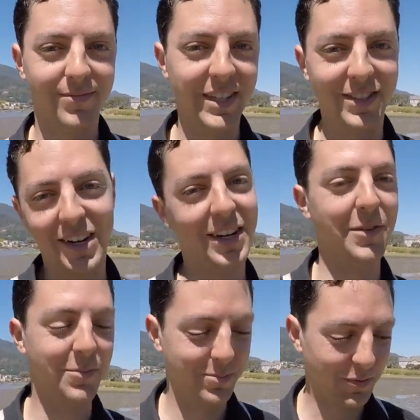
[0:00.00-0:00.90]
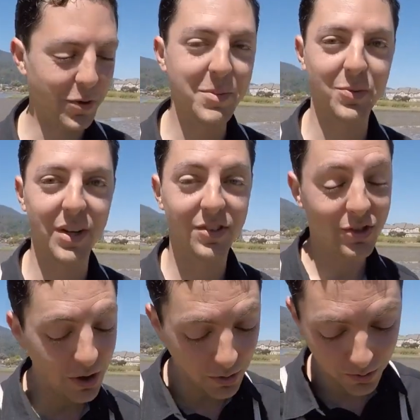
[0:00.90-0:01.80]
it's not going to perform as well.
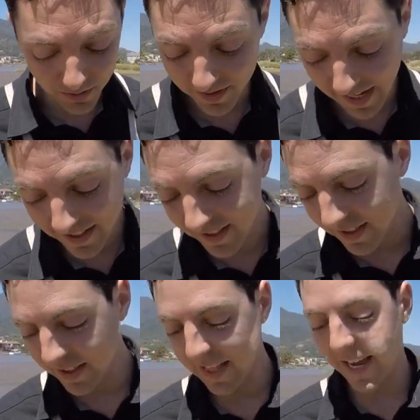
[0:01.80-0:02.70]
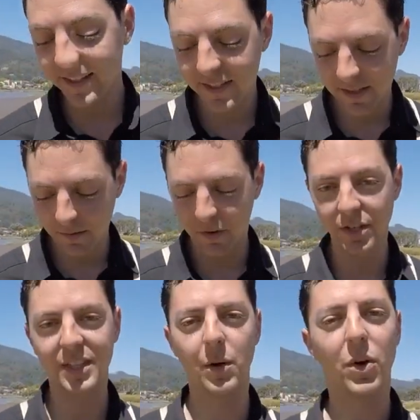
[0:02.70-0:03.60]
So that's that's the
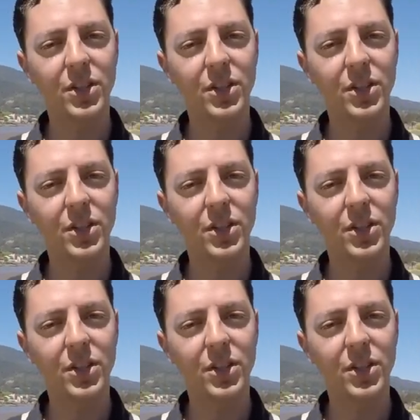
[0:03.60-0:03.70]
first thing.